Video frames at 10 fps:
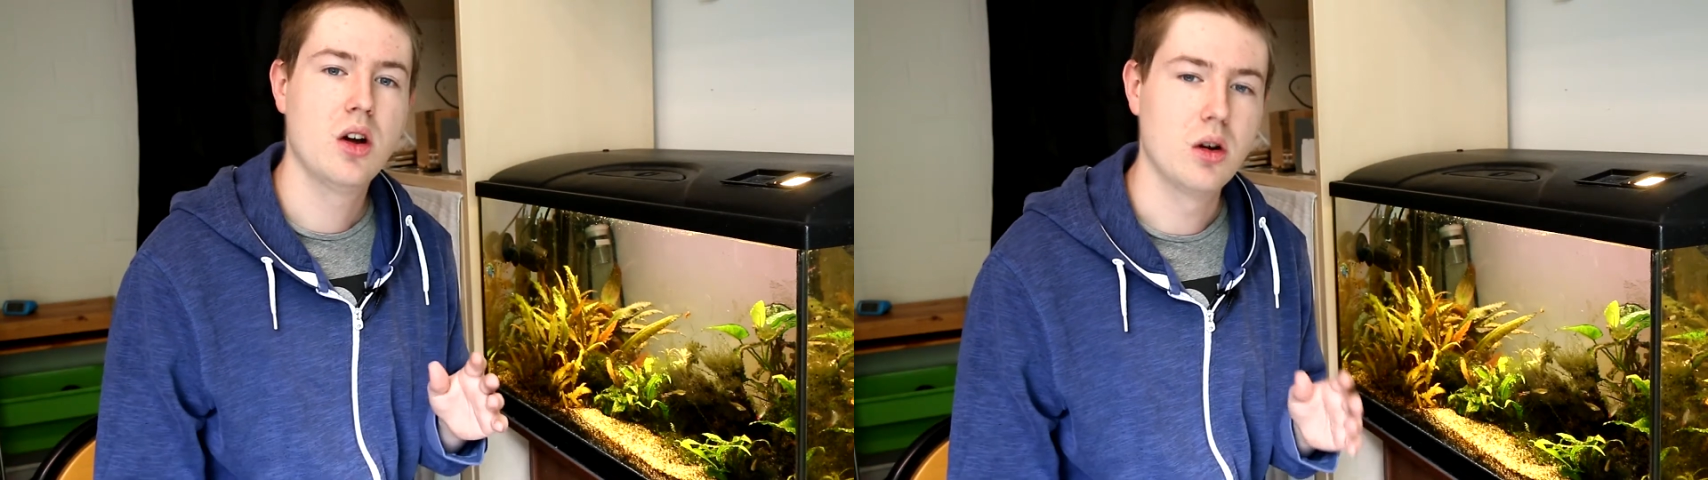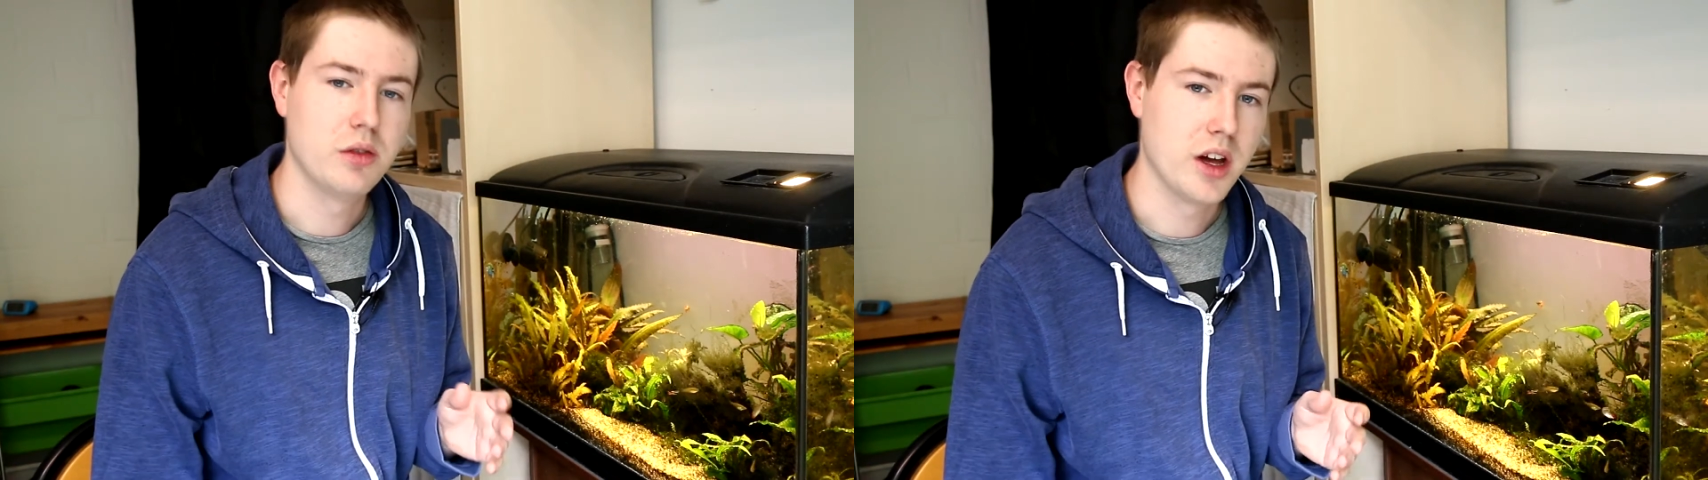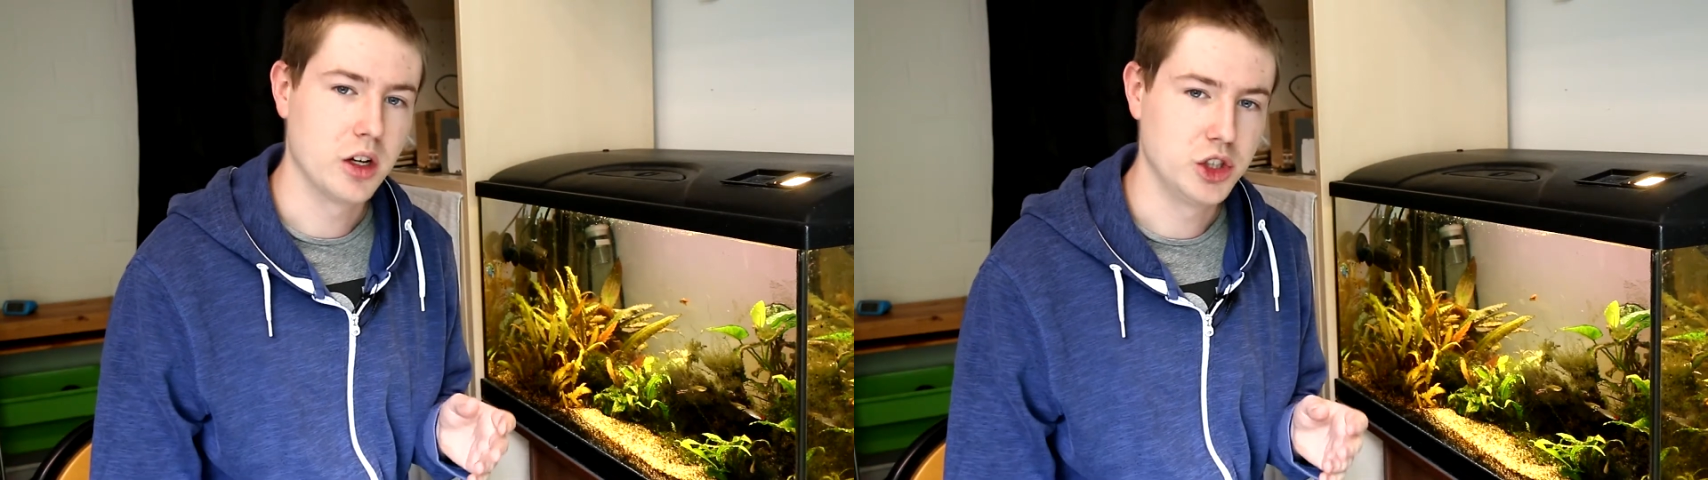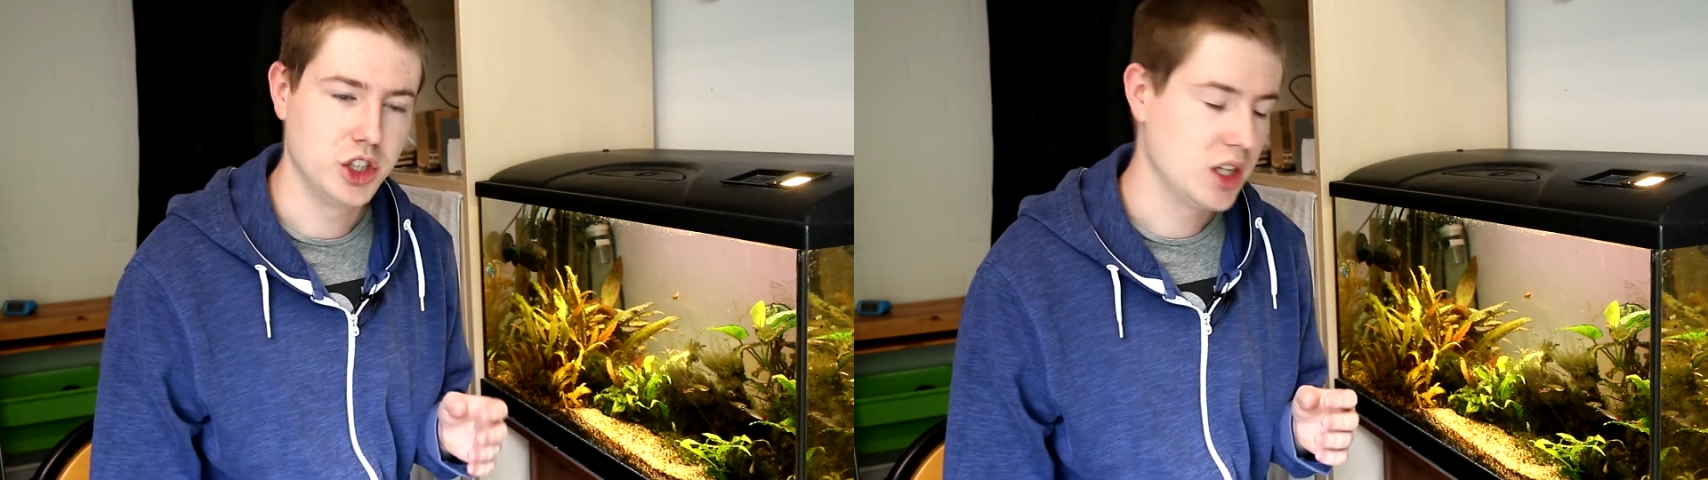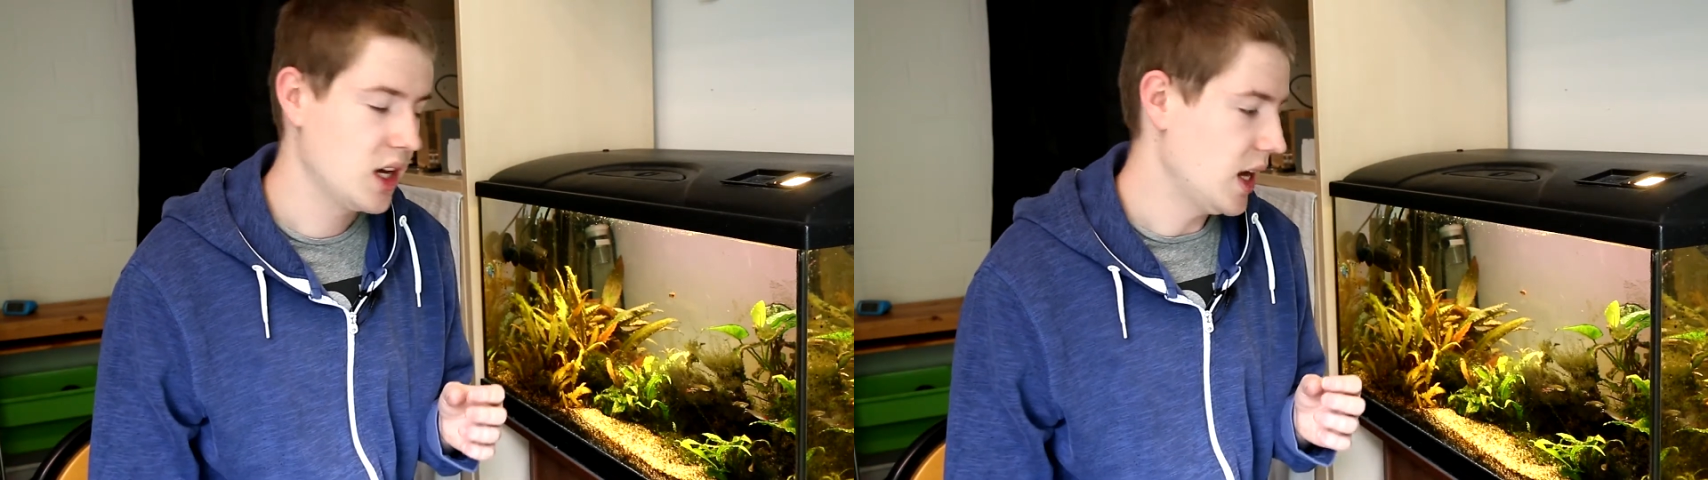of
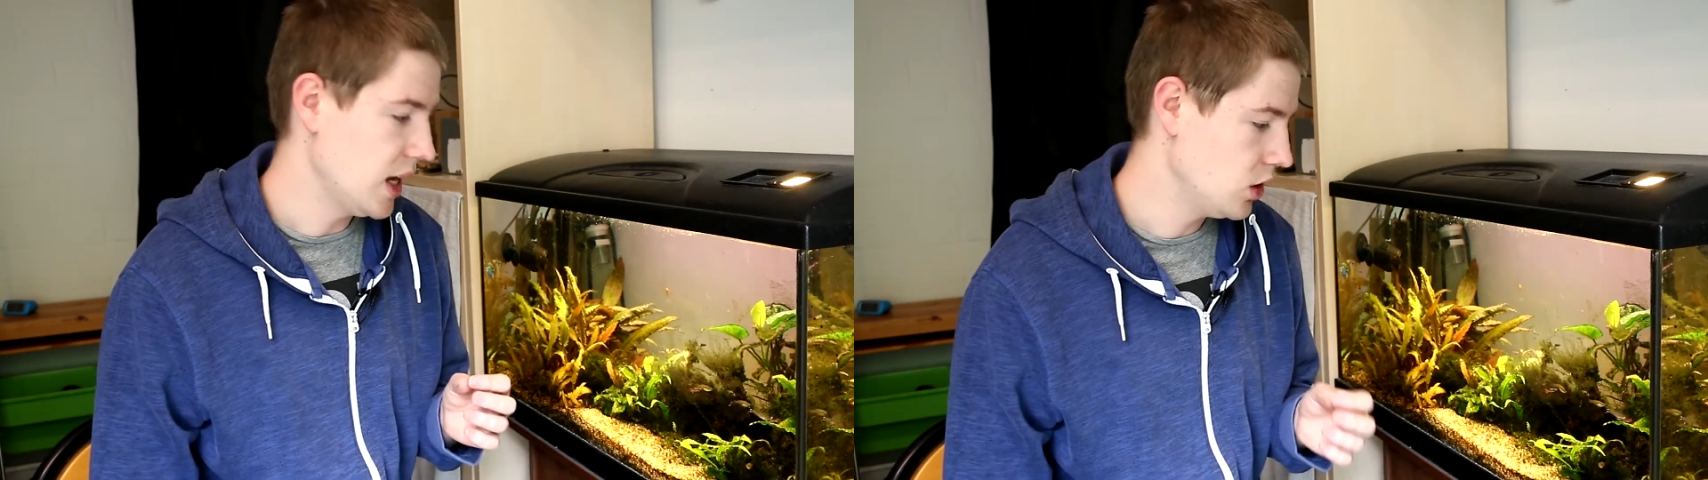algae in